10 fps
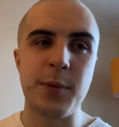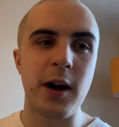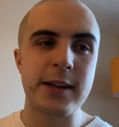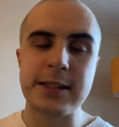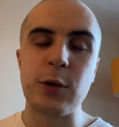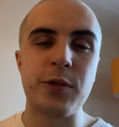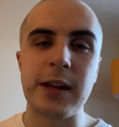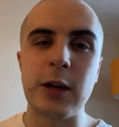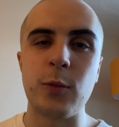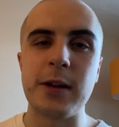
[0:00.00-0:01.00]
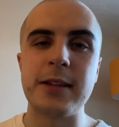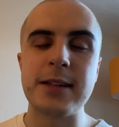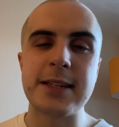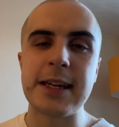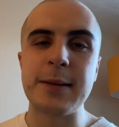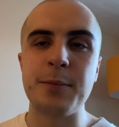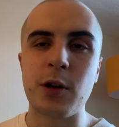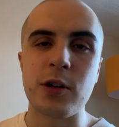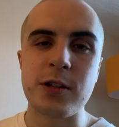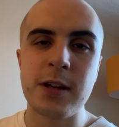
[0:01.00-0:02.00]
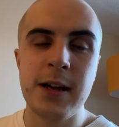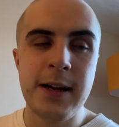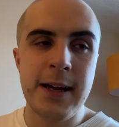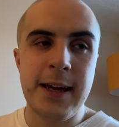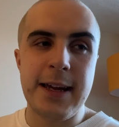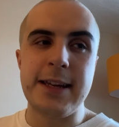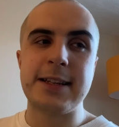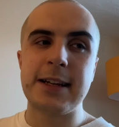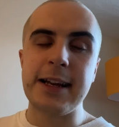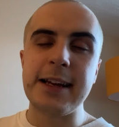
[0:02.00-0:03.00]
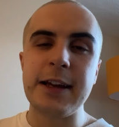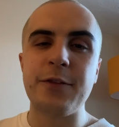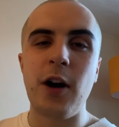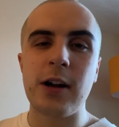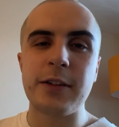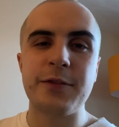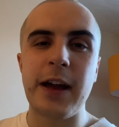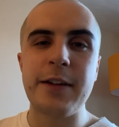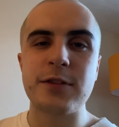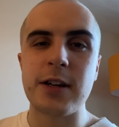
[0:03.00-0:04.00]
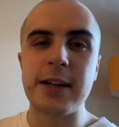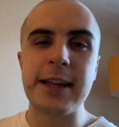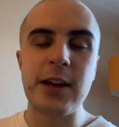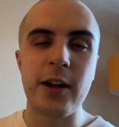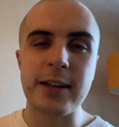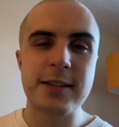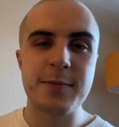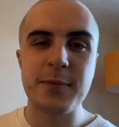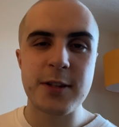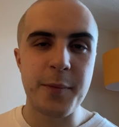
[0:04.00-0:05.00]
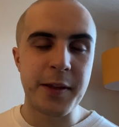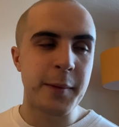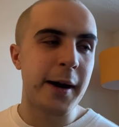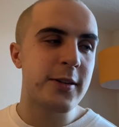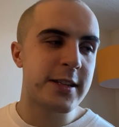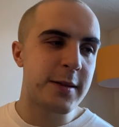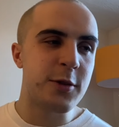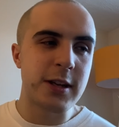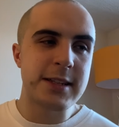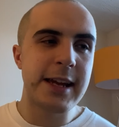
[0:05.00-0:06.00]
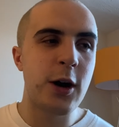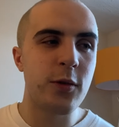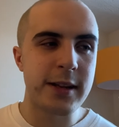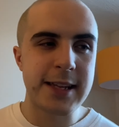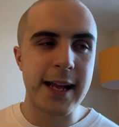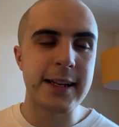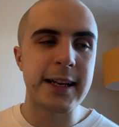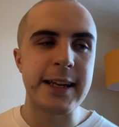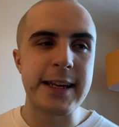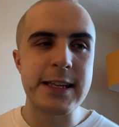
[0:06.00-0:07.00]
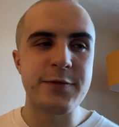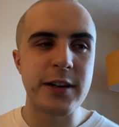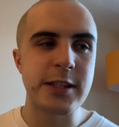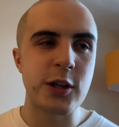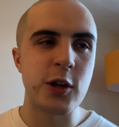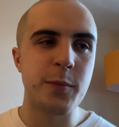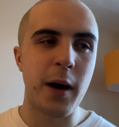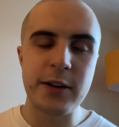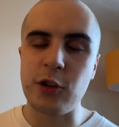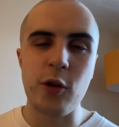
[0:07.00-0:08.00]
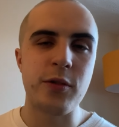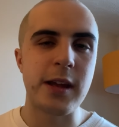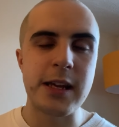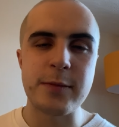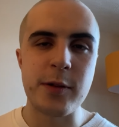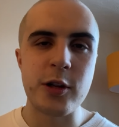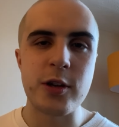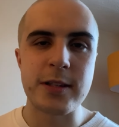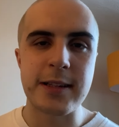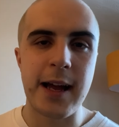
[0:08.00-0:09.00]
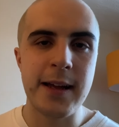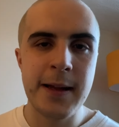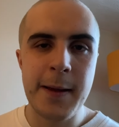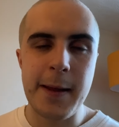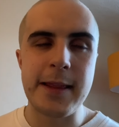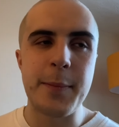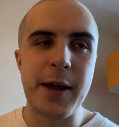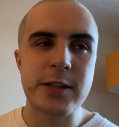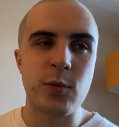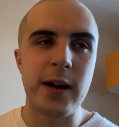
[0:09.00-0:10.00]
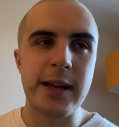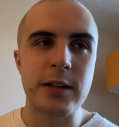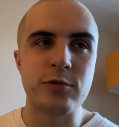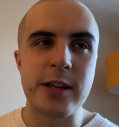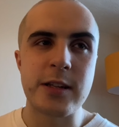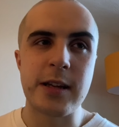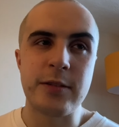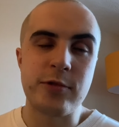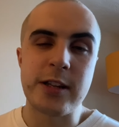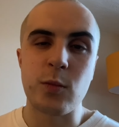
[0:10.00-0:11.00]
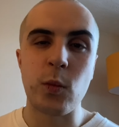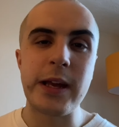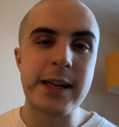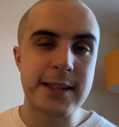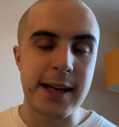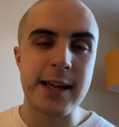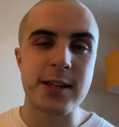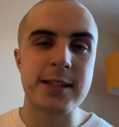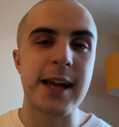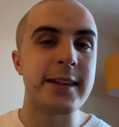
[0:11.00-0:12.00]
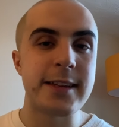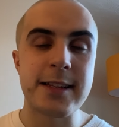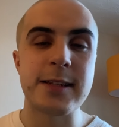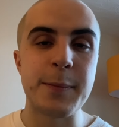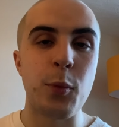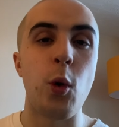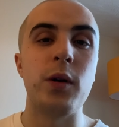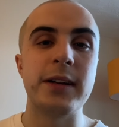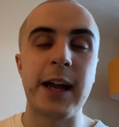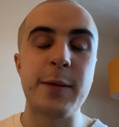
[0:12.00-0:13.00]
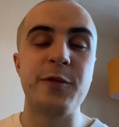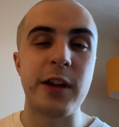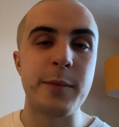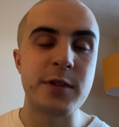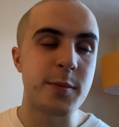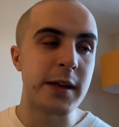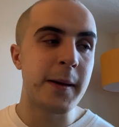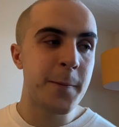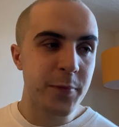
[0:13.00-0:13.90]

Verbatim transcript: but I still think he'll be in the team because he's clearly a Wagner favourite and he likes something about him. You can tell that technically he's very good, but I don't think he's been using that in the best way in the rec in recent weeks. And as I said, this is an important game for him to be